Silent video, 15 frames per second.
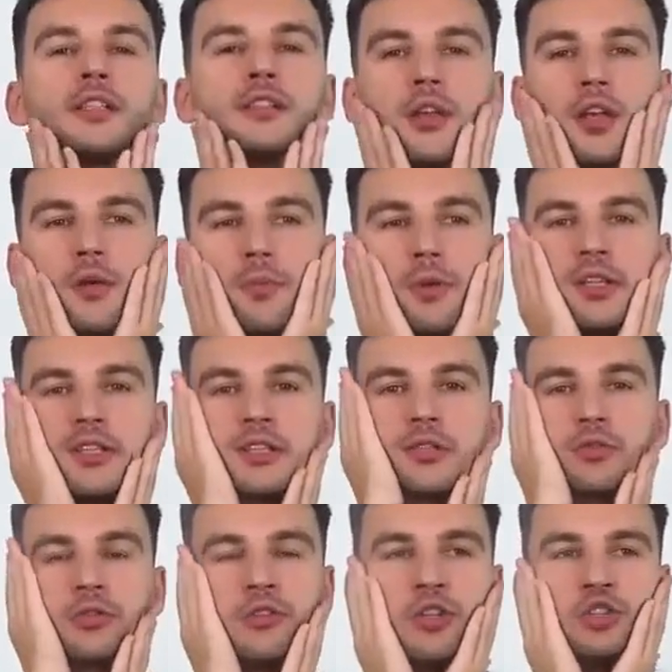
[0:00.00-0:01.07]
part and
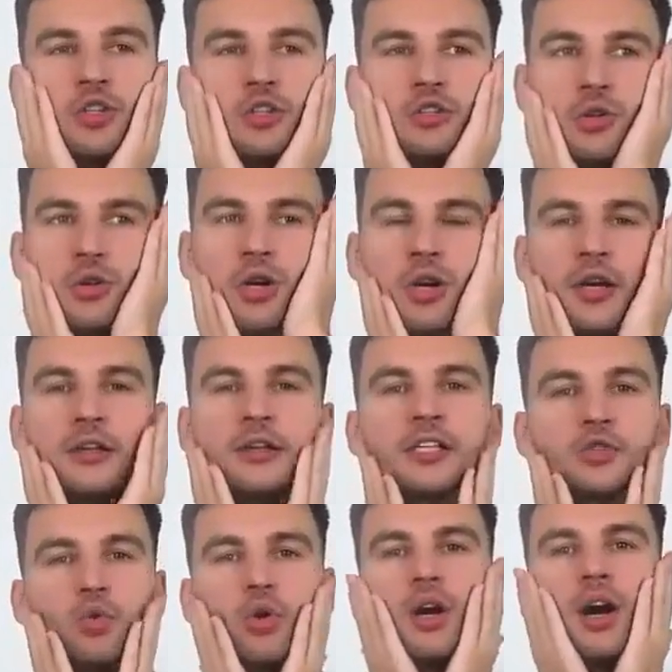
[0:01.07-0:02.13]
test your face.
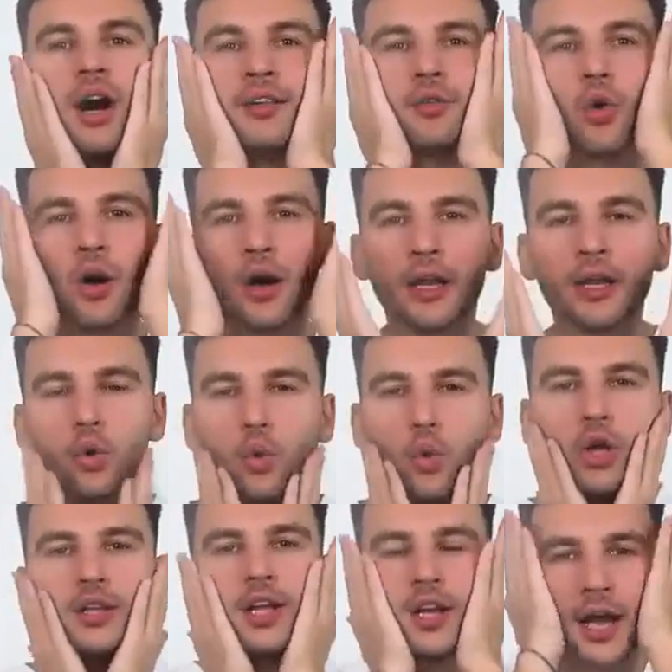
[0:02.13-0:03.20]
How
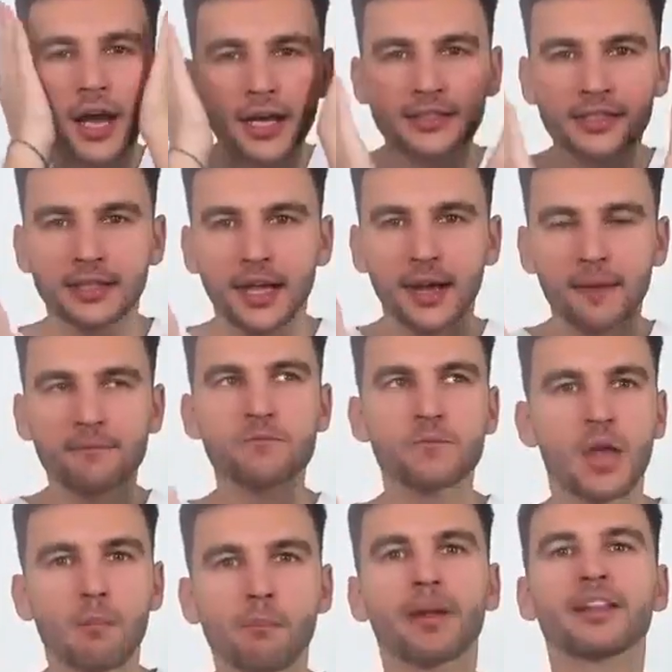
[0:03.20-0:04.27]
easily it responds to
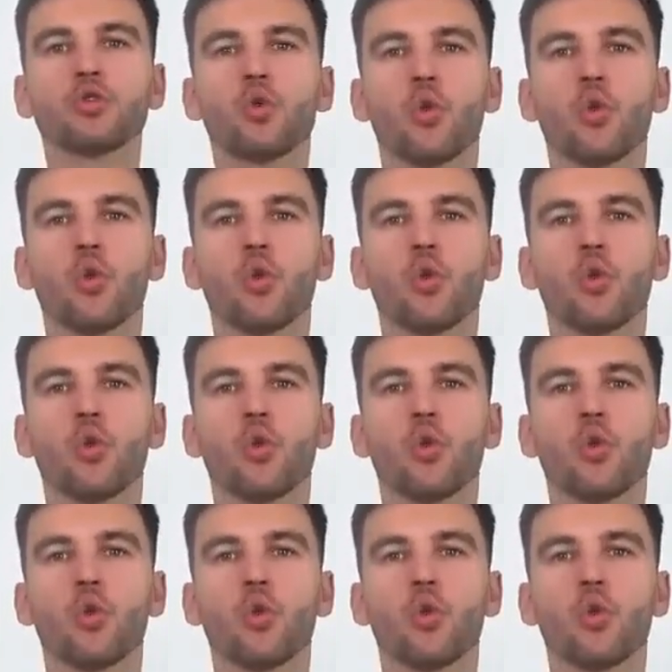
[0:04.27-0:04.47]
lifting.